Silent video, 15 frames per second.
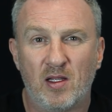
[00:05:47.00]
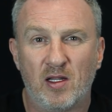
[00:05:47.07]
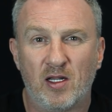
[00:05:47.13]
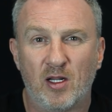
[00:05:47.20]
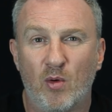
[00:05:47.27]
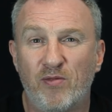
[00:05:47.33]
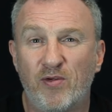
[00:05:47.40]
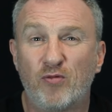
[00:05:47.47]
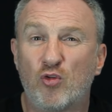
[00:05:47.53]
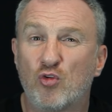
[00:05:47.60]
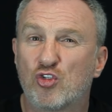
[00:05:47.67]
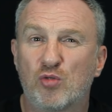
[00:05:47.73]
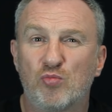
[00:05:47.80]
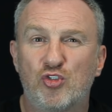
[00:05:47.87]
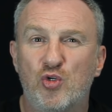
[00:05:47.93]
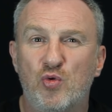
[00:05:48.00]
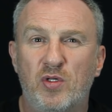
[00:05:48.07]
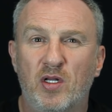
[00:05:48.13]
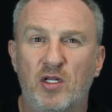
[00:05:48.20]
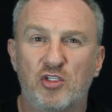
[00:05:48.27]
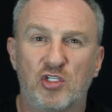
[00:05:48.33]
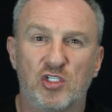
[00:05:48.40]
Now, if I've done some due
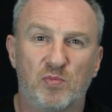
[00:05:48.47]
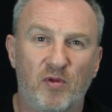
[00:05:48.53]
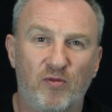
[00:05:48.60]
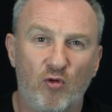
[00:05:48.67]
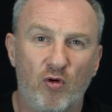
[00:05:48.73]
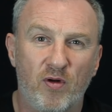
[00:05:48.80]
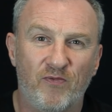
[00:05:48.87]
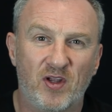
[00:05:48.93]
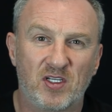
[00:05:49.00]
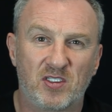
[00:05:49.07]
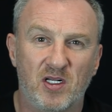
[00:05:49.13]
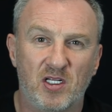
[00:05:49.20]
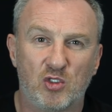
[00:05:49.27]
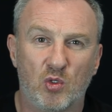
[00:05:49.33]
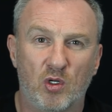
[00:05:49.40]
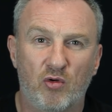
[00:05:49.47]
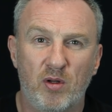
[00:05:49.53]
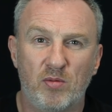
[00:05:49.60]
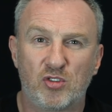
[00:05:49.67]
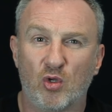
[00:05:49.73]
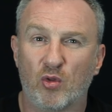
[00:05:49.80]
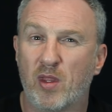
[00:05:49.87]
diligence before investing into a
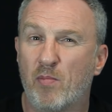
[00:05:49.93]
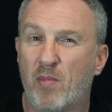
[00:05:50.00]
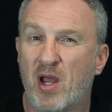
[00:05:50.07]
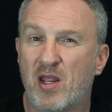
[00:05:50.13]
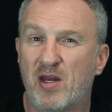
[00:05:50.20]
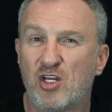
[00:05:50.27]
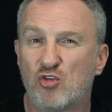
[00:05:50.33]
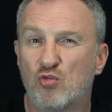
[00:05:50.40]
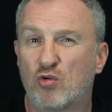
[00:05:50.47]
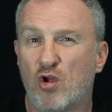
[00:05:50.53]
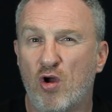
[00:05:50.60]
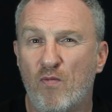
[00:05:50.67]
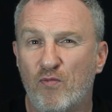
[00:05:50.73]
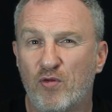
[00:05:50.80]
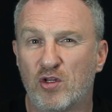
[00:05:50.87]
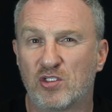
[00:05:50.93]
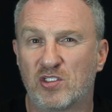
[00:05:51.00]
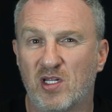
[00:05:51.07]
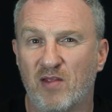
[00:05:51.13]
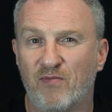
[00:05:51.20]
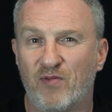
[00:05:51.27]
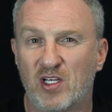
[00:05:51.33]
crypto, then my initial confidence
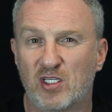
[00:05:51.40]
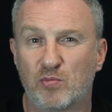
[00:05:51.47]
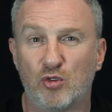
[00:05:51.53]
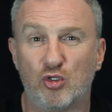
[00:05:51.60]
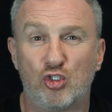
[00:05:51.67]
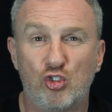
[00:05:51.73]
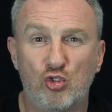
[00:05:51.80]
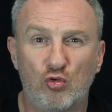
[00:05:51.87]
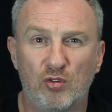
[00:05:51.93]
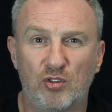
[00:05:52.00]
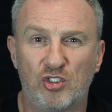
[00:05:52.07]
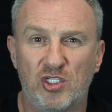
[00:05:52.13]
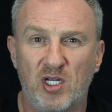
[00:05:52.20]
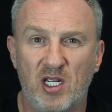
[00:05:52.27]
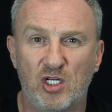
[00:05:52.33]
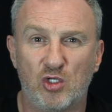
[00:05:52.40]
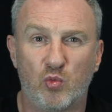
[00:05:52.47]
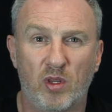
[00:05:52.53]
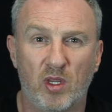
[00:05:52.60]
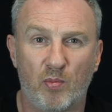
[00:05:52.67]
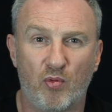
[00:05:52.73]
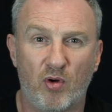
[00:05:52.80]
in the investment shouldn't change
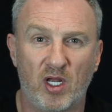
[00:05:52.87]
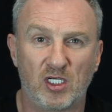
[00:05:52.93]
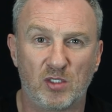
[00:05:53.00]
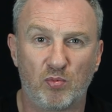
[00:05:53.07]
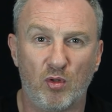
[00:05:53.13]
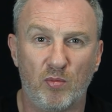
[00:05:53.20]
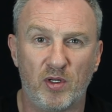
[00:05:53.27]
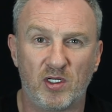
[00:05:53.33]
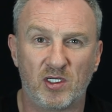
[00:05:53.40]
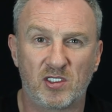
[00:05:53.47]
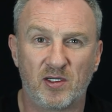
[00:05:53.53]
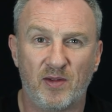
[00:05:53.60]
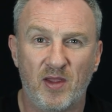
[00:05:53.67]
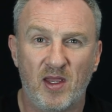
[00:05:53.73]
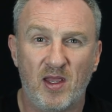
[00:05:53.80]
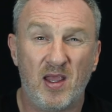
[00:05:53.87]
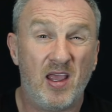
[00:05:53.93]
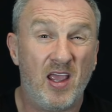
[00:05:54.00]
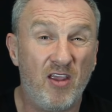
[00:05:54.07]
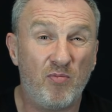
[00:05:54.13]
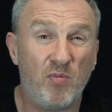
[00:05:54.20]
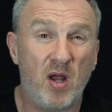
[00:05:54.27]
when the price plummets.
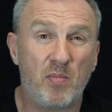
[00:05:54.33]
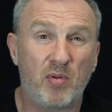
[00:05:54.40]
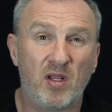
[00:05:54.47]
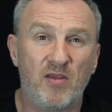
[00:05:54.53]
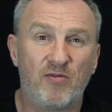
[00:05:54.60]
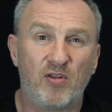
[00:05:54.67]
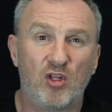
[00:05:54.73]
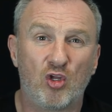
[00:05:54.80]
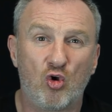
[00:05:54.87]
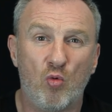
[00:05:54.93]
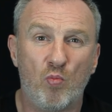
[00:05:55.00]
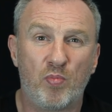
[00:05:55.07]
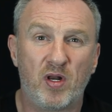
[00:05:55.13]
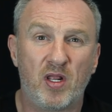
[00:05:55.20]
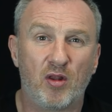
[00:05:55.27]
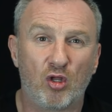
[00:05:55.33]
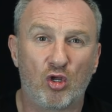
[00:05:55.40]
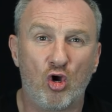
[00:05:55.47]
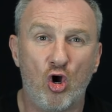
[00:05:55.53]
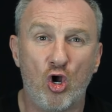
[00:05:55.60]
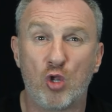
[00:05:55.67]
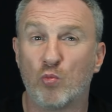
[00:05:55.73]
If my belief in the company and the
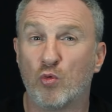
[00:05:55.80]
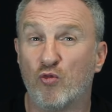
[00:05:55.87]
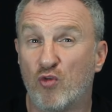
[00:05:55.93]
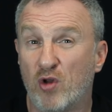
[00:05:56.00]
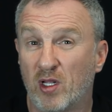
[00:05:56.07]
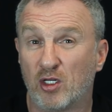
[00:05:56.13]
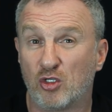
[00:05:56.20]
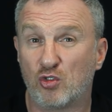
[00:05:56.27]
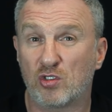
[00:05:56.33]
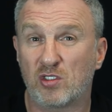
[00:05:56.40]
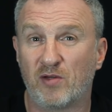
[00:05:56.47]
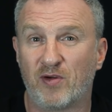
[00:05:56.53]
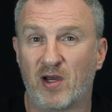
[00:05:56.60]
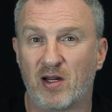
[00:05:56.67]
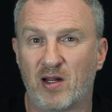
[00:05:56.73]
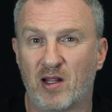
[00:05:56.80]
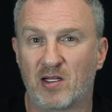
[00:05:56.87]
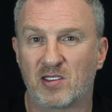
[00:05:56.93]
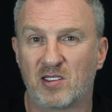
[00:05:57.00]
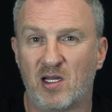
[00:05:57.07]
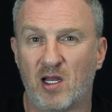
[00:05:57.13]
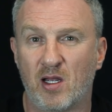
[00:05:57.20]
coin were really justified at the
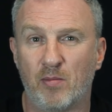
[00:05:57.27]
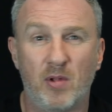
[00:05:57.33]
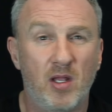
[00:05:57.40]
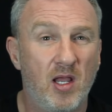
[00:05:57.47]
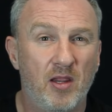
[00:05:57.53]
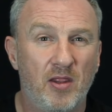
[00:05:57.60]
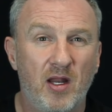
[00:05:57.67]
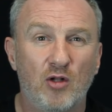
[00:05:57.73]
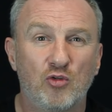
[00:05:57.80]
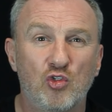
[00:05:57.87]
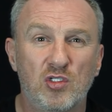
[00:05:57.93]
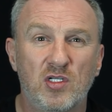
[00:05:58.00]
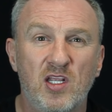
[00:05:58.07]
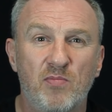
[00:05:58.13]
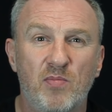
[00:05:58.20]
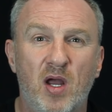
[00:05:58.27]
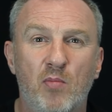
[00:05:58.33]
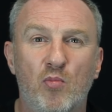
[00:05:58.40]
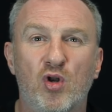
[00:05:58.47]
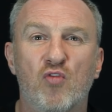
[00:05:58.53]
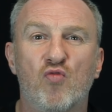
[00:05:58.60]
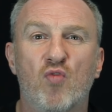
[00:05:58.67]
time, then I'll just leave my
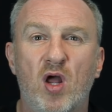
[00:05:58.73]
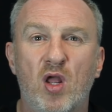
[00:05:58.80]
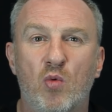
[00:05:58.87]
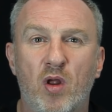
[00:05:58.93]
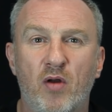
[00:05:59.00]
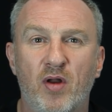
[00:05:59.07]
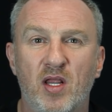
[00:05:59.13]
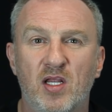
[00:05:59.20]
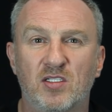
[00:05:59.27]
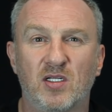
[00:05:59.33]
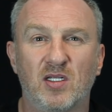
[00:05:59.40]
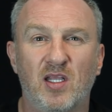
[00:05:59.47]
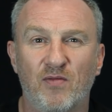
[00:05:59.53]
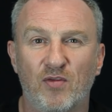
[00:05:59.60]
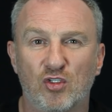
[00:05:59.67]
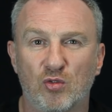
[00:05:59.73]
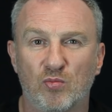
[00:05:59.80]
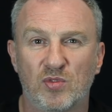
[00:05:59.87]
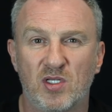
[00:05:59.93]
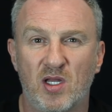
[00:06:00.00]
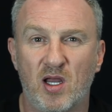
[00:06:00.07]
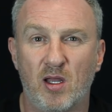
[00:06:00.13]
money right where it is and give it some
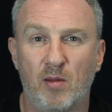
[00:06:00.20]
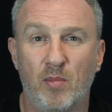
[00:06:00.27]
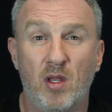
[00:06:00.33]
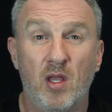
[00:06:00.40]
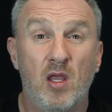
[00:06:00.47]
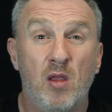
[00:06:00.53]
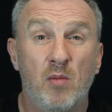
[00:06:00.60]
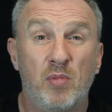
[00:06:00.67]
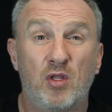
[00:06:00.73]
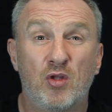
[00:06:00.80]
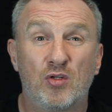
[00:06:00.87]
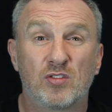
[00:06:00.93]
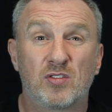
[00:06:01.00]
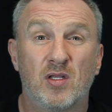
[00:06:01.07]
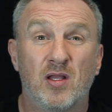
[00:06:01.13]
time, because